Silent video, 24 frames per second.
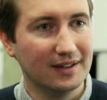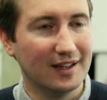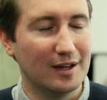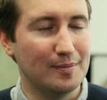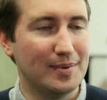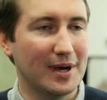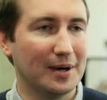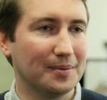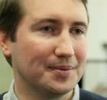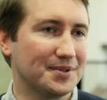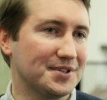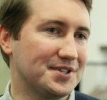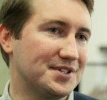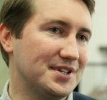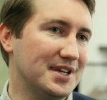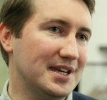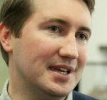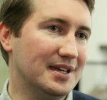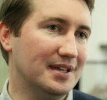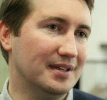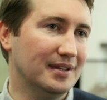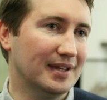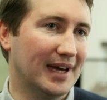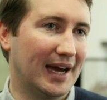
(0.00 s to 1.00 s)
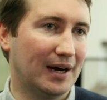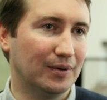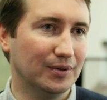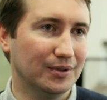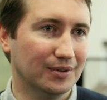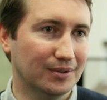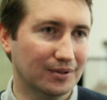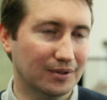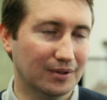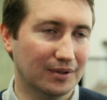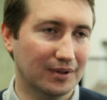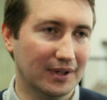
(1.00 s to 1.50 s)
they'd be able to see how
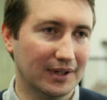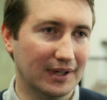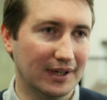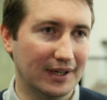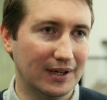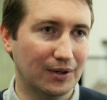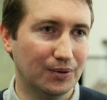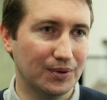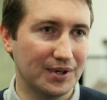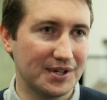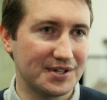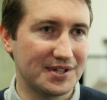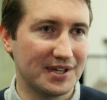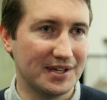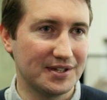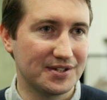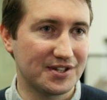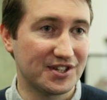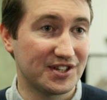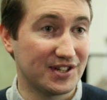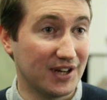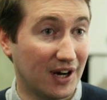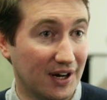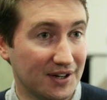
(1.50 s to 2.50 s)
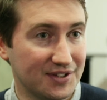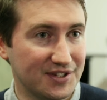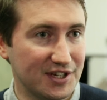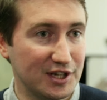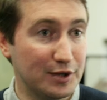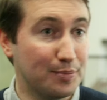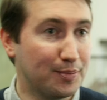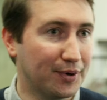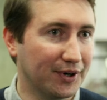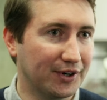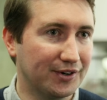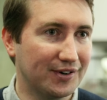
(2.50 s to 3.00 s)
your illness has
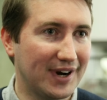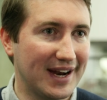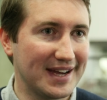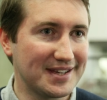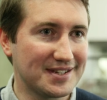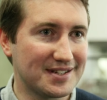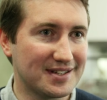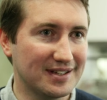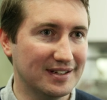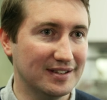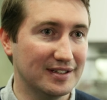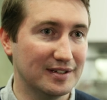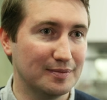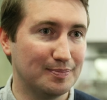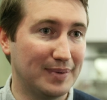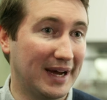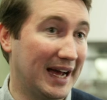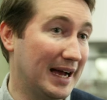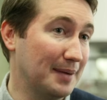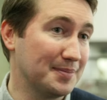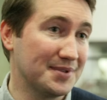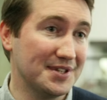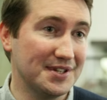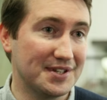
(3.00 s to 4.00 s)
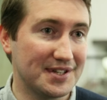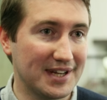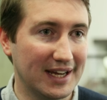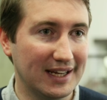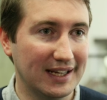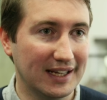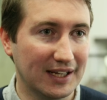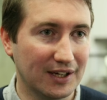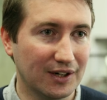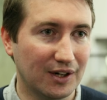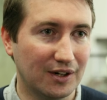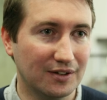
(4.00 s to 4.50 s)
started, progressed, and perhaps is
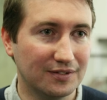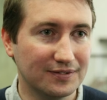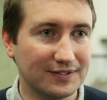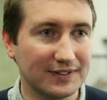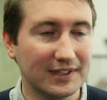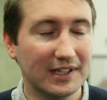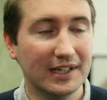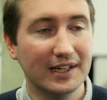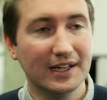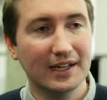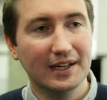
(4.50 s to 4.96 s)
tailing off,